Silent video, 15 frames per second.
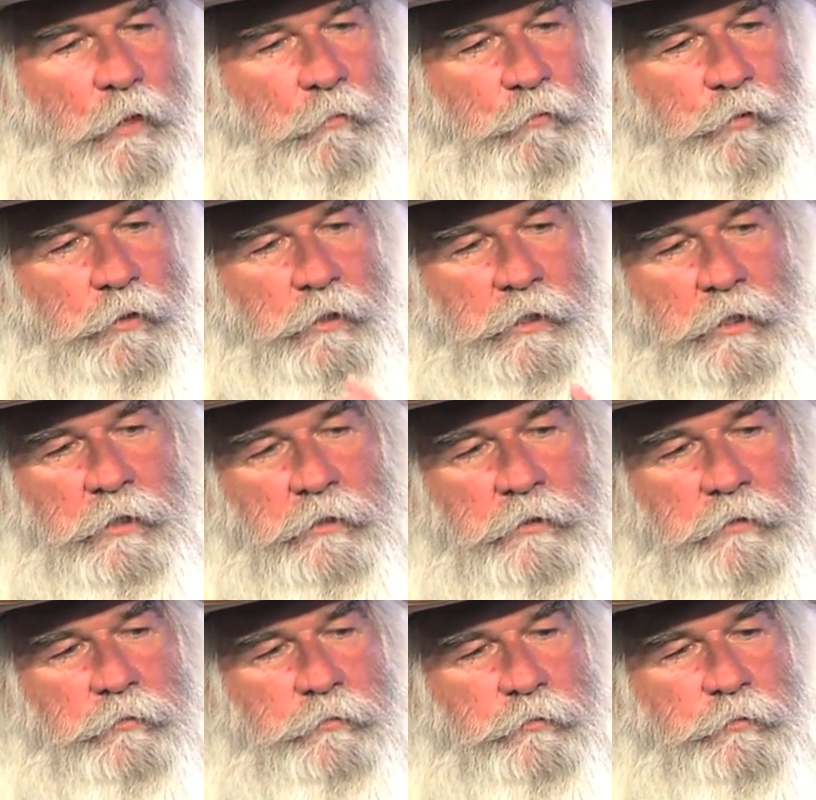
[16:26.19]
But
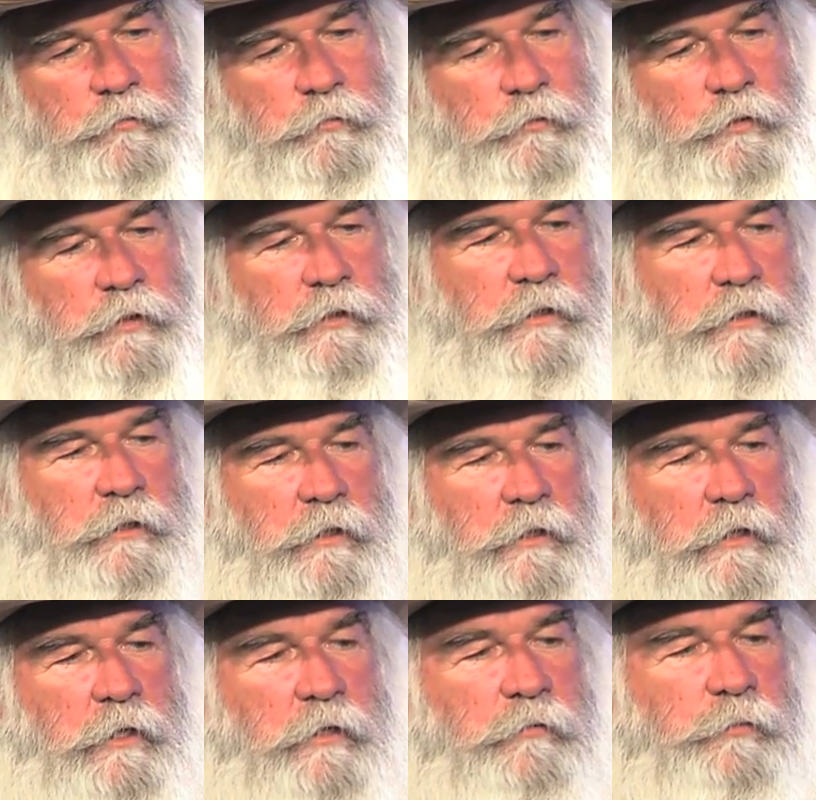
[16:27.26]
they
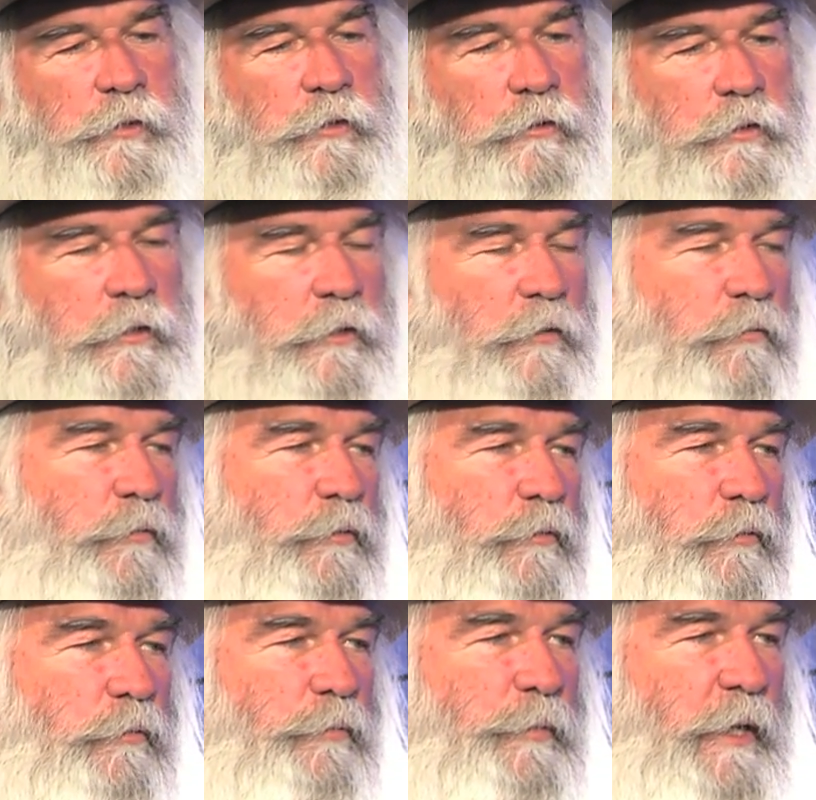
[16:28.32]
gave me a gift
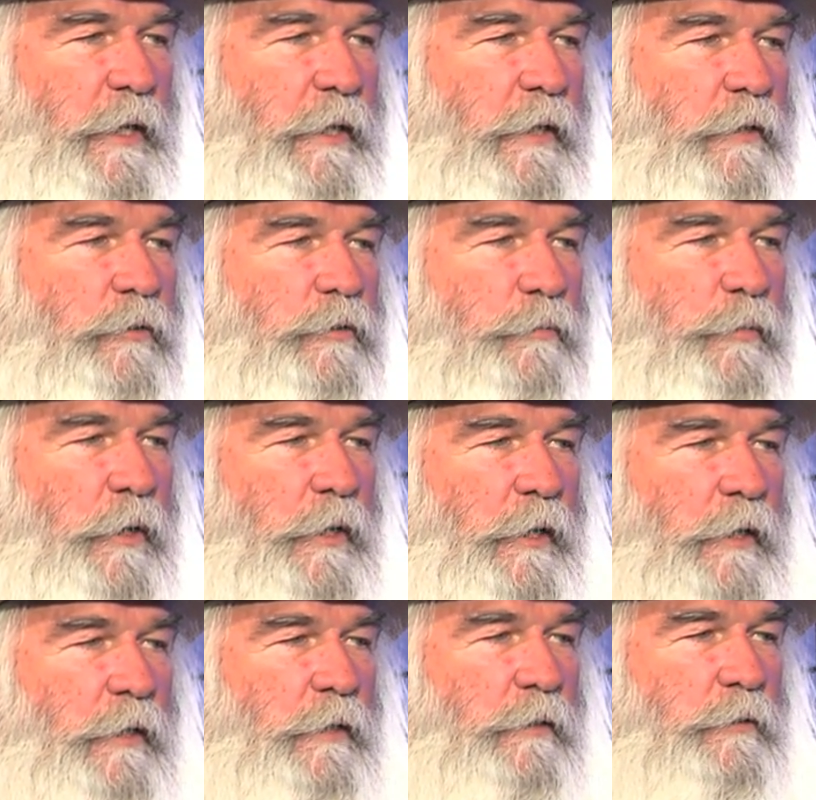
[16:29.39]
of painting
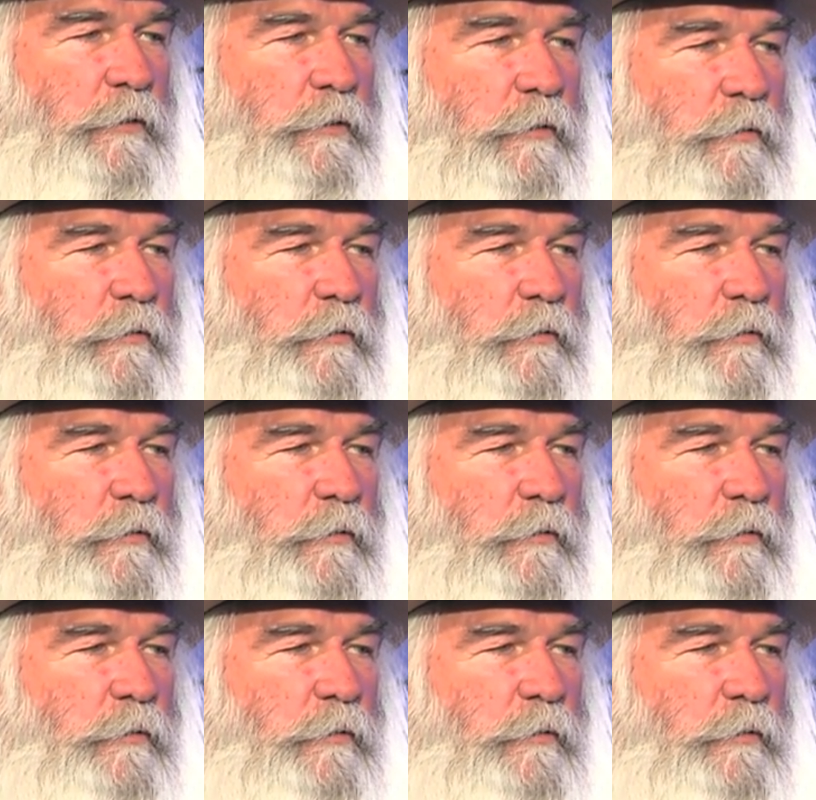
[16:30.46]
supplies